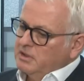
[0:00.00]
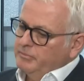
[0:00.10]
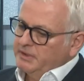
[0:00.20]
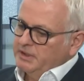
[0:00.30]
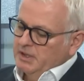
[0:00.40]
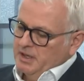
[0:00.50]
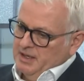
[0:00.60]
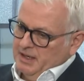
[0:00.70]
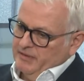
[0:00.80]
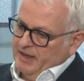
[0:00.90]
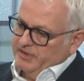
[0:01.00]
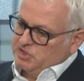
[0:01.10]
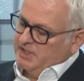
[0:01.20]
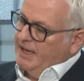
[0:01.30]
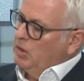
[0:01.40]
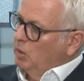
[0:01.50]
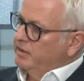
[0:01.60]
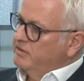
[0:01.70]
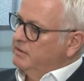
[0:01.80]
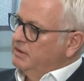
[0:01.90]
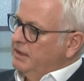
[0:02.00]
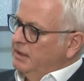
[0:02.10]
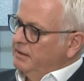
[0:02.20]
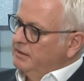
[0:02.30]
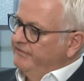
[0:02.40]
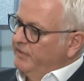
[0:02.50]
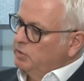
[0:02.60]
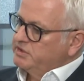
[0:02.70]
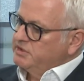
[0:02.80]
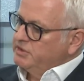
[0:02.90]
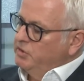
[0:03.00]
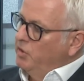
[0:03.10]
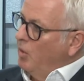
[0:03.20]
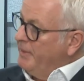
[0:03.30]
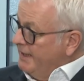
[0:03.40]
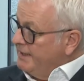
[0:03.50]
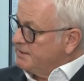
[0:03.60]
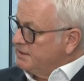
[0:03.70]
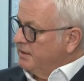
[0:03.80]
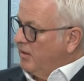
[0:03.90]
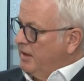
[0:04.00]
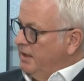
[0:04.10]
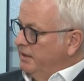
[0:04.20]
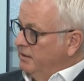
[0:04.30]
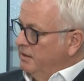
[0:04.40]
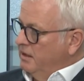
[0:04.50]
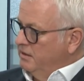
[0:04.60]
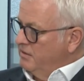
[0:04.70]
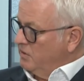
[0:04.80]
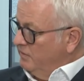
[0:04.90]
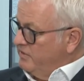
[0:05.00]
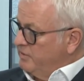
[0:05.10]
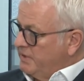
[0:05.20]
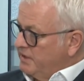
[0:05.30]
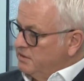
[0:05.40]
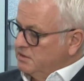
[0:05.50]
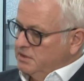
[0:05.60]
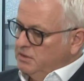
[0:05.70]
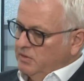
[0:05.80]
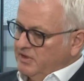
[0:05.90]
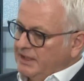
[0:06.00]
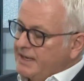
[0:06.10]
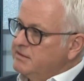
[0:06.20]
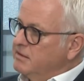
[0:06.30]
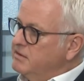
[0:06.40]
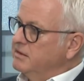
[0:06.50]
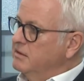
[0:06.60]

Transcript: company. And then the shareholders vote to nominate an insolvency practitioner who's a licensed